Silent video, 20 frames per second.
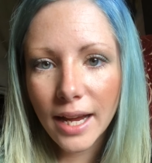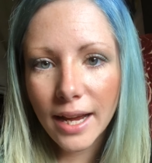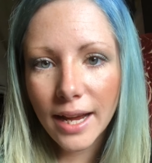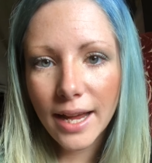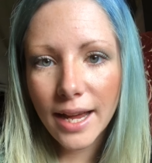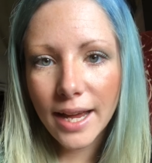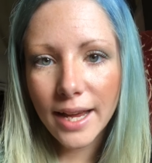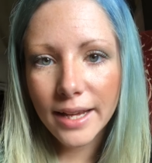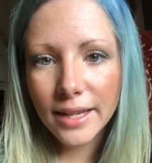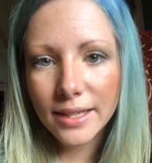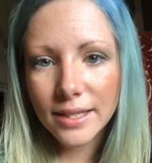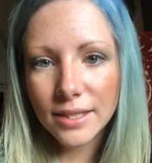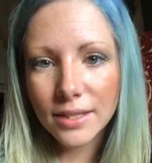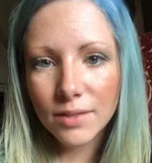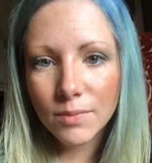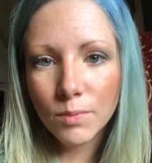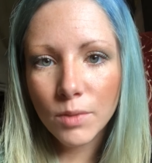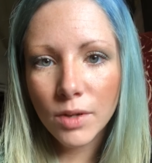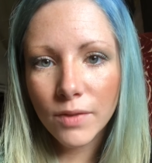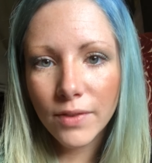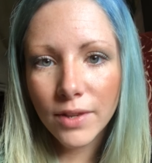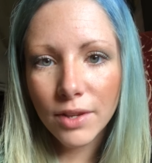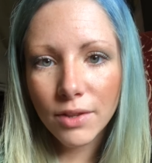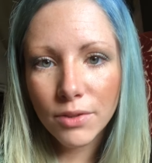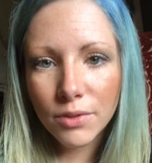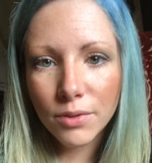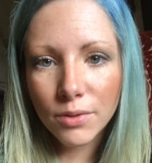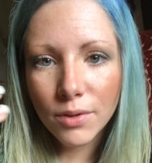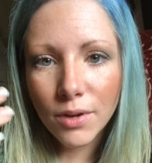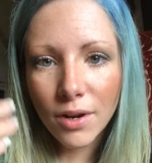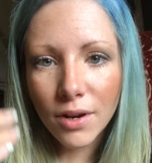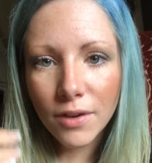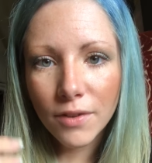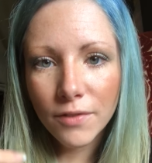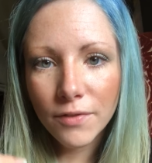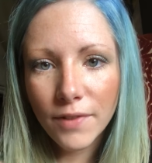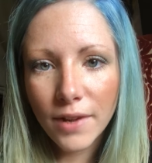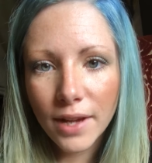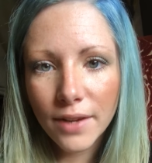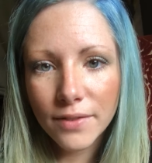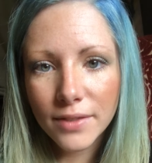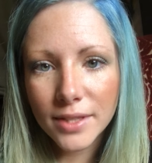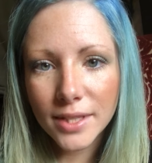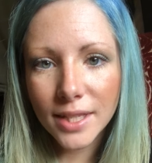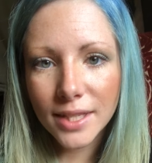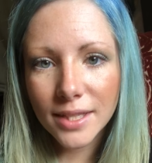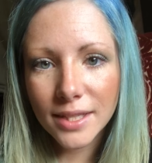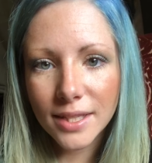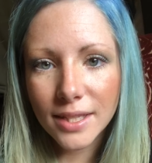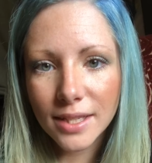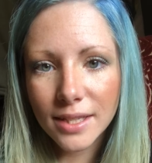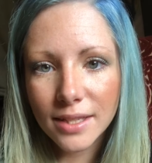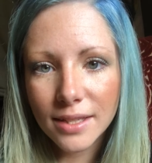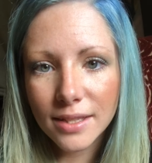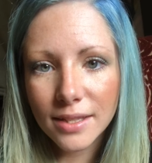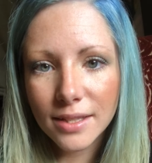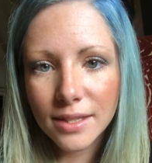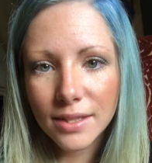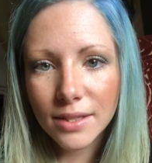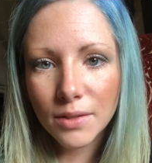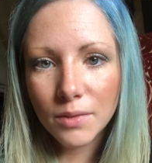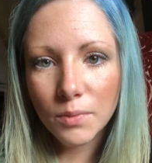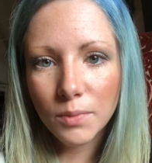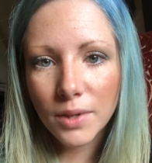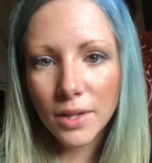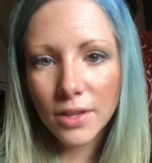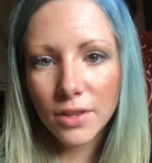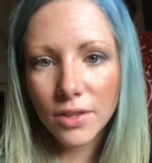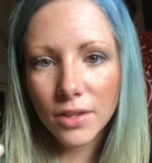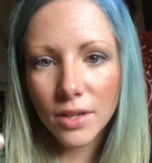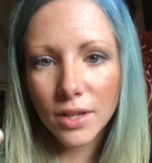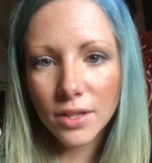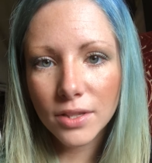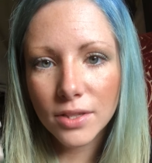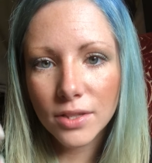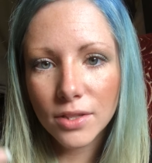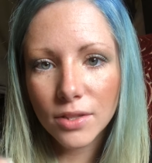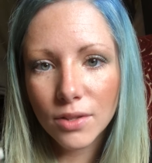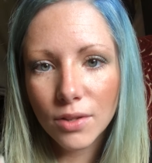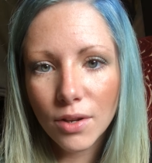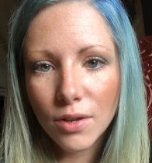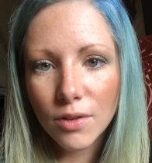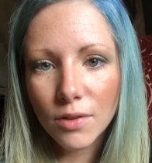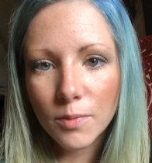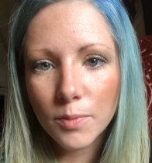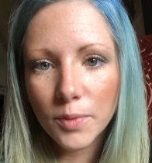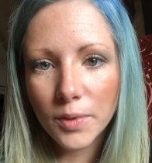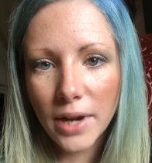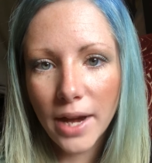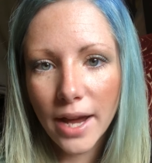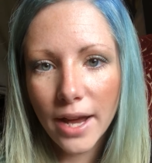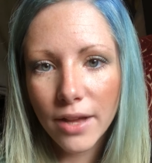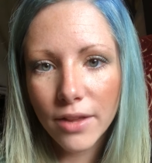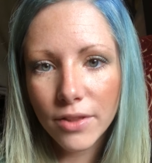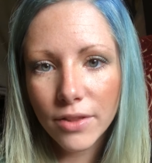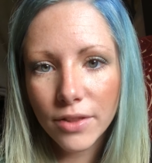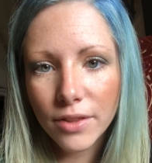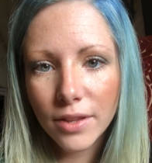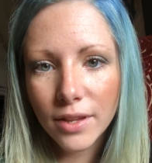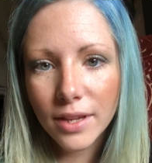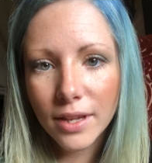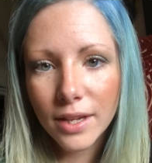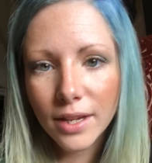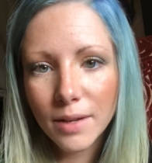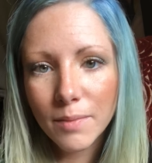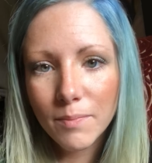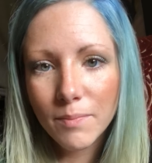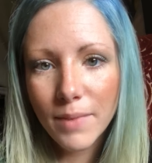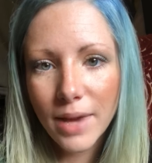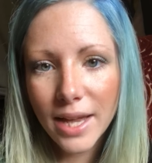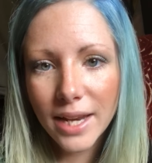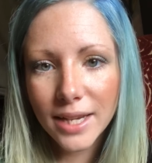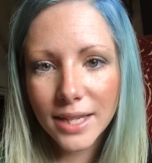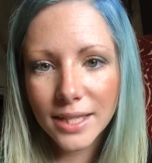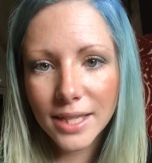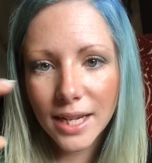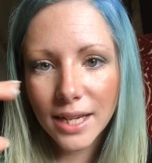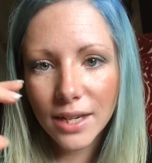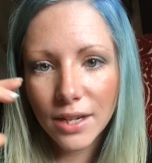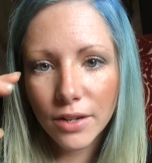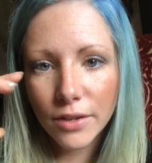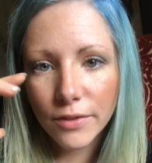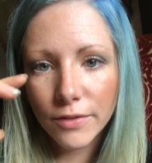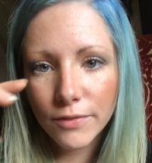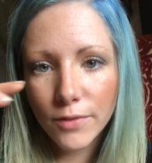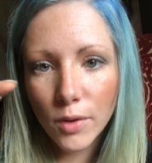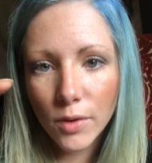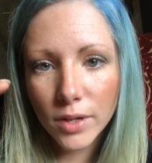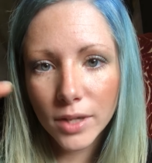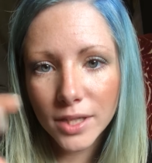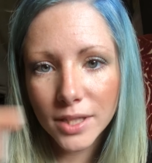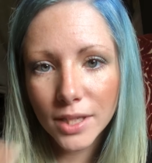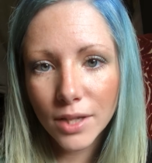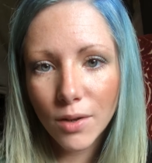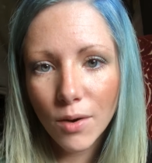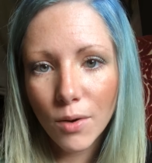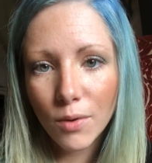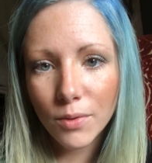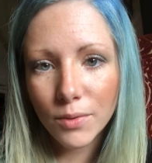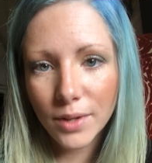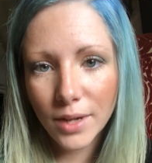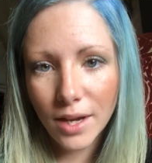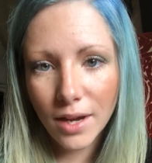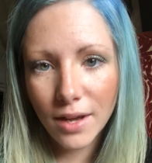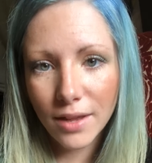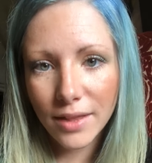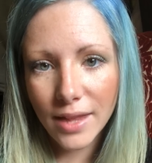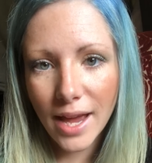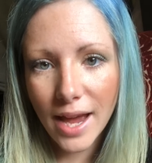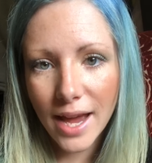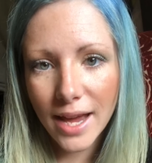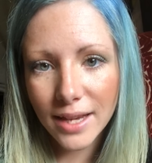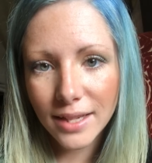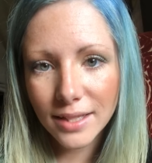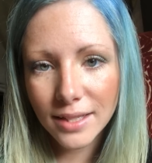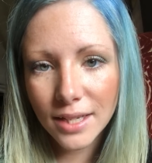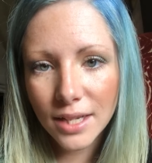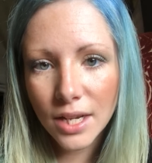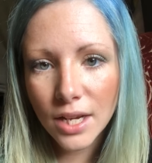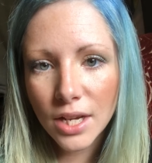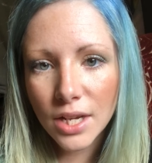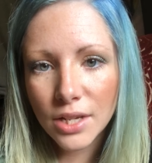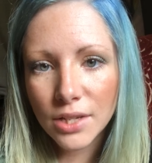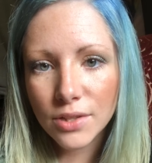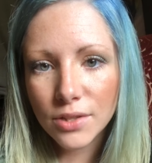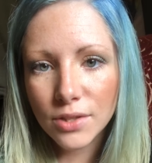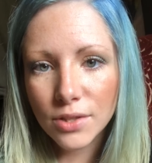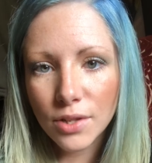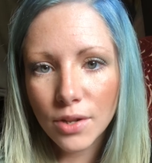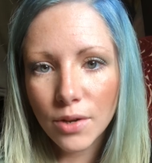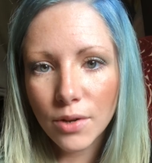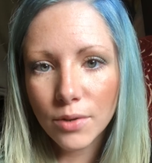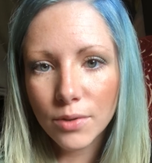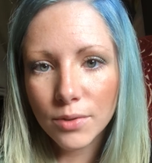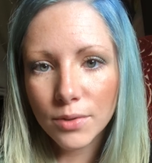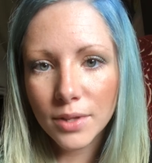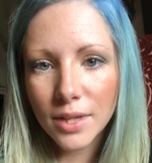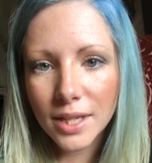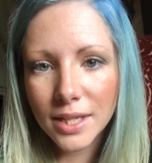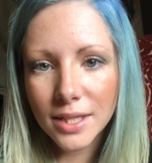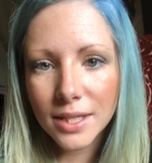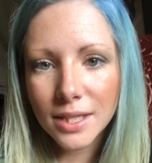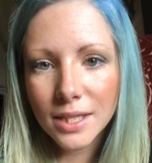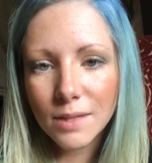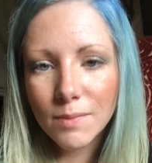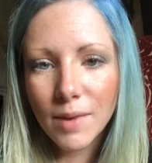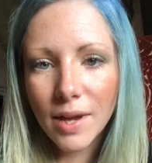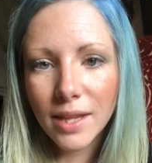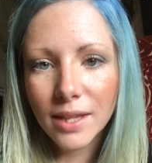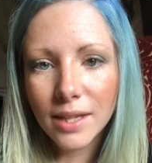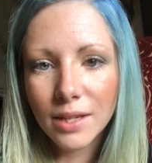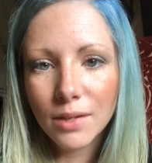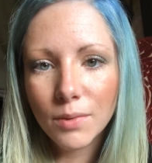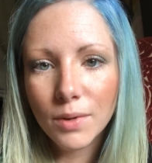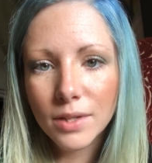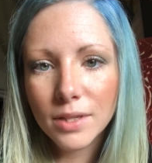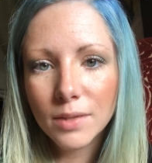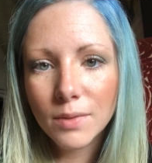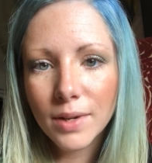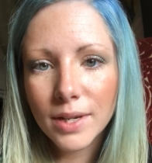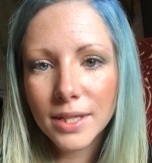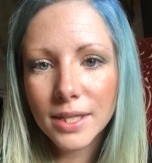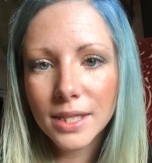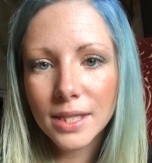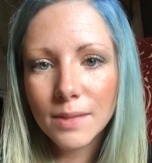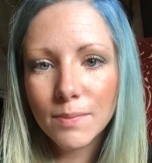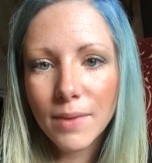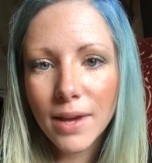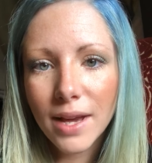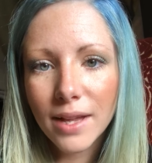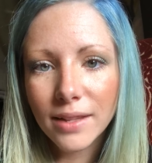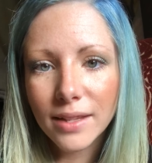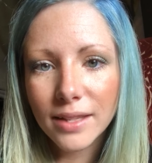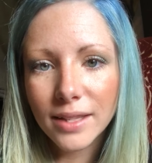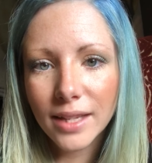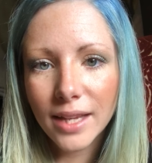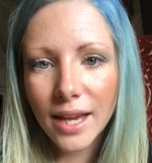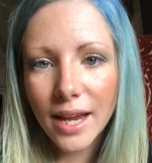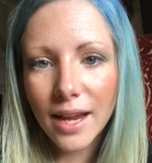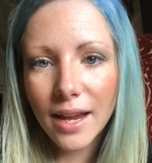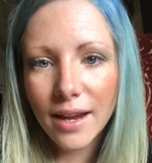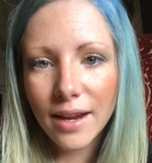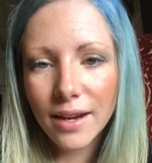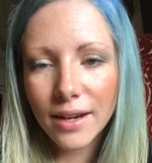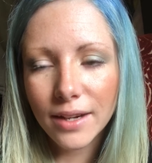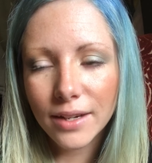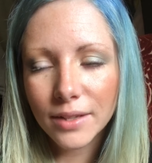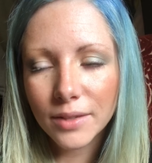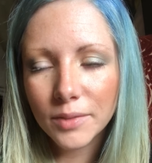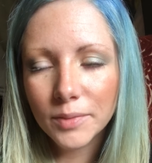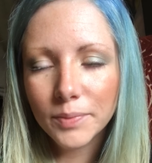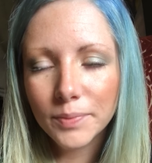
And moving through all five senses with a slow breath, meditating or focusing only on that. So then smelling, what do I smell in the air?